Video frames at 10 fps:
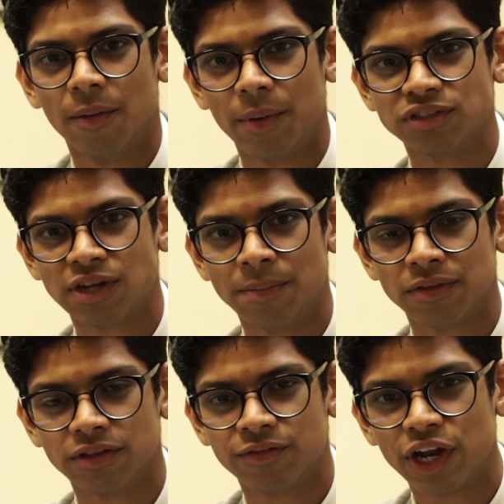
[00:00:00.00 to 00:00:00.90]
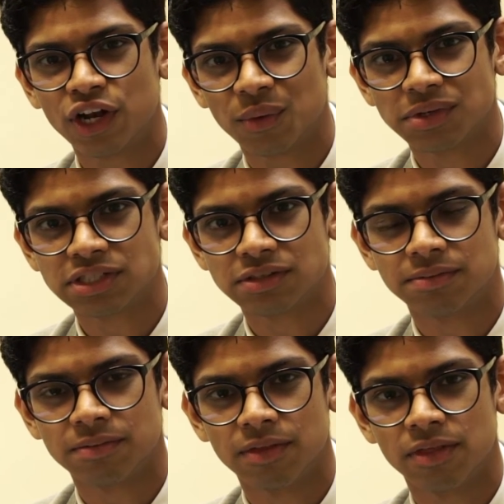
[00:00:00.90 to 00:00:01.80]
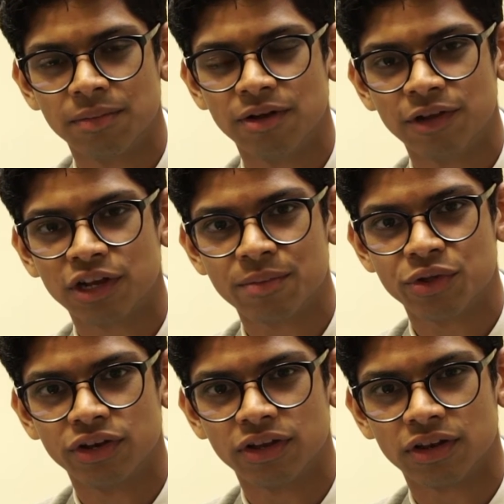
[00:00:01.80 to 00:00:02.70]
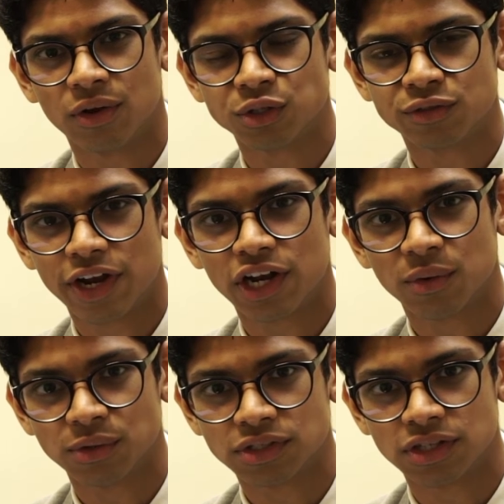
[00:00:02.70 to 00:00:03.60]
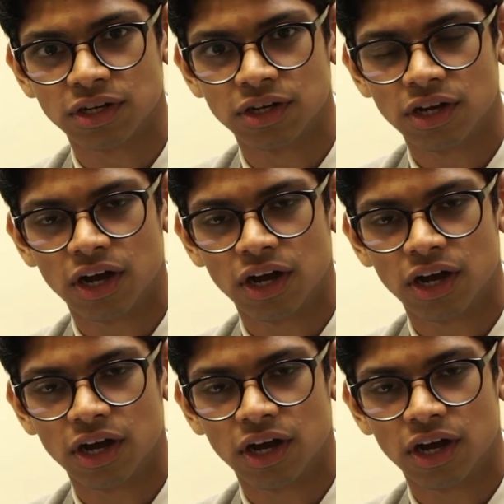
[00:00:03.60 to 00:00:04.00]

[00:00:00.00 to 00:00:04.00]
about something that's very close to the Millfield community and also very close to